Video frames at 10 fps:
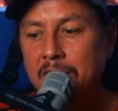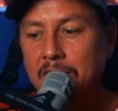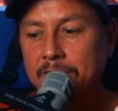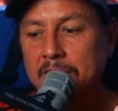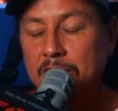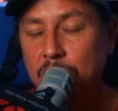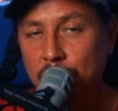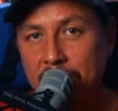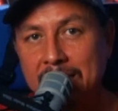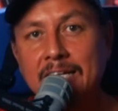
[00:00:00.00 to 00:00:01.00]
of the
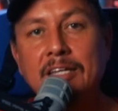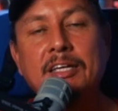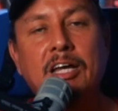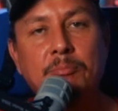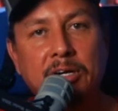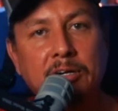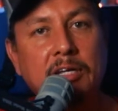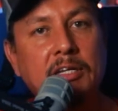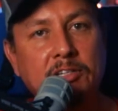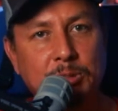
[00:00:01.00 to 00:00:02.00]
uniquely
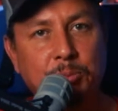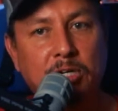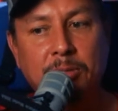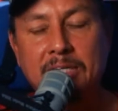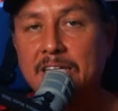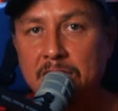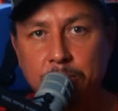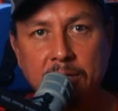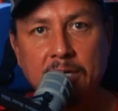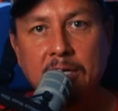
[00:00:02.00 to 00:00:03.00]
American experiment in
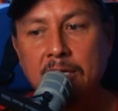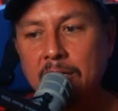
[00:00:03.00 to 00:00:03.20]
liberty,